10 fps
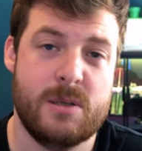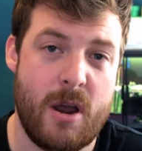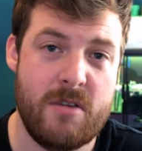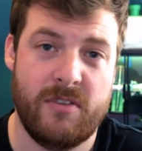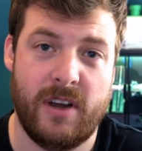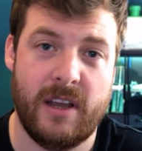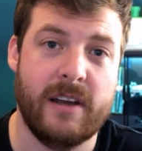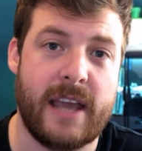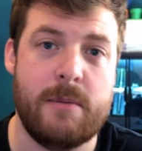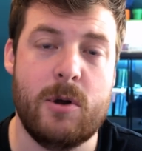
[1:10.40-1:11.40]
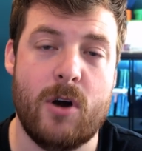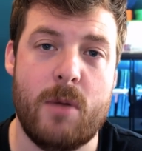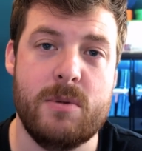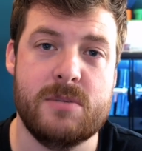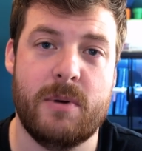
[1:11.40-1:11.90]
So hopefully the game you're
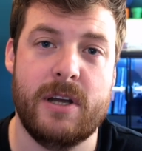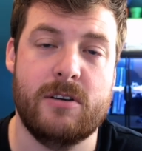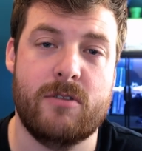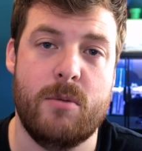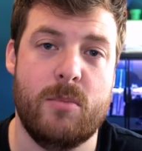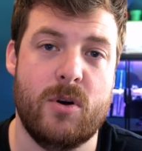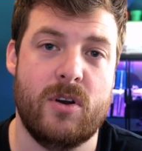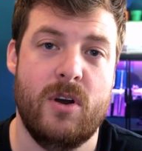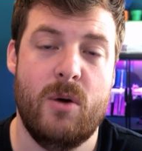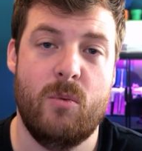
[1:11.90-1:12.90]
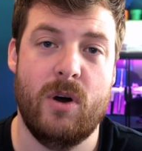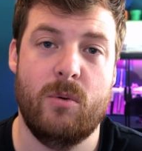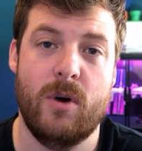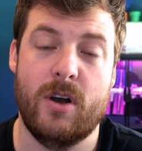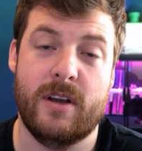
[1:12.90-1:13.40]
hoping to play on your Chromebook
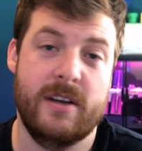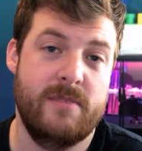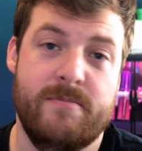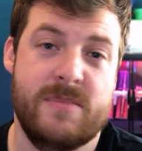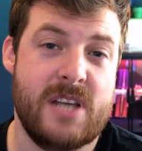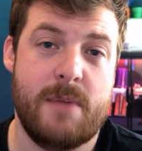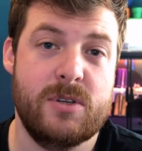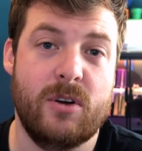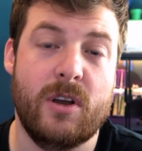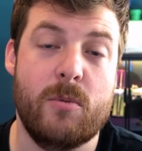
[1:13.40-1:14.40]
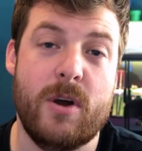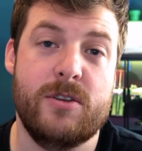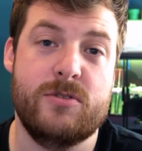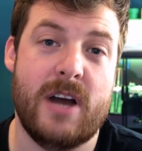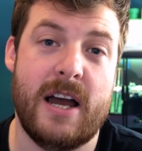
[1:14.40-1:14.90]
will work. It's absolutely
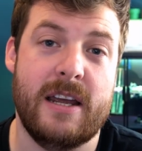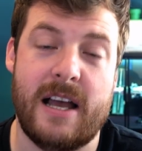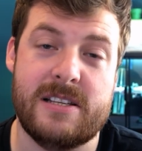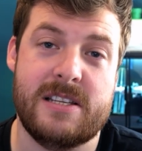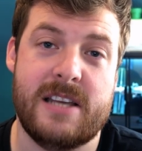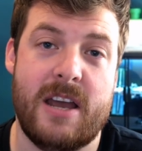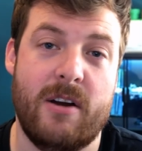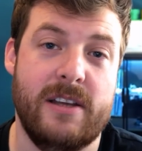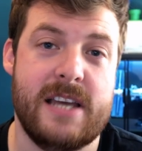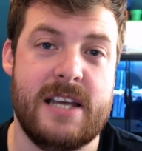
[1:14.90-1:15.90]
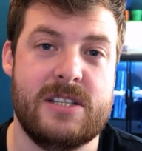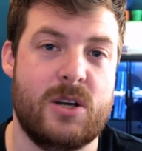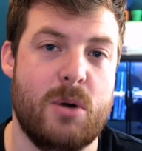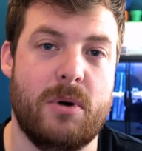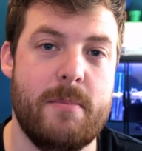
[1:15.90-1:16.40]
worth a try. As I say, it only takes
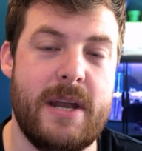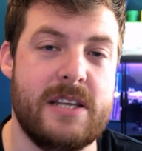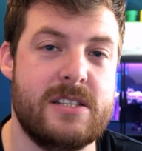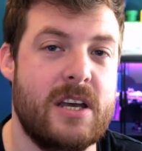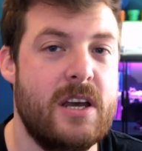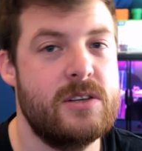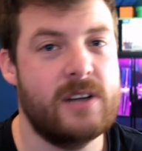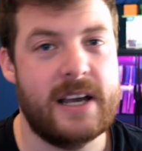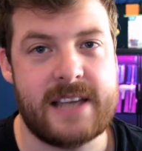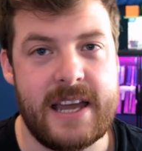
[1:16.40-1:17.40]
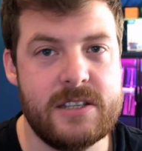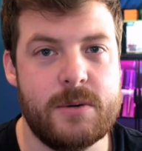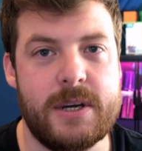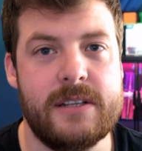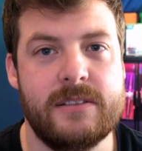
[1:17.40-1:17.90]
a couple of minutes. So let's get
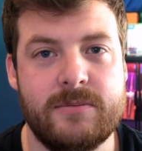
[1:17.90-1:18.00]
into it.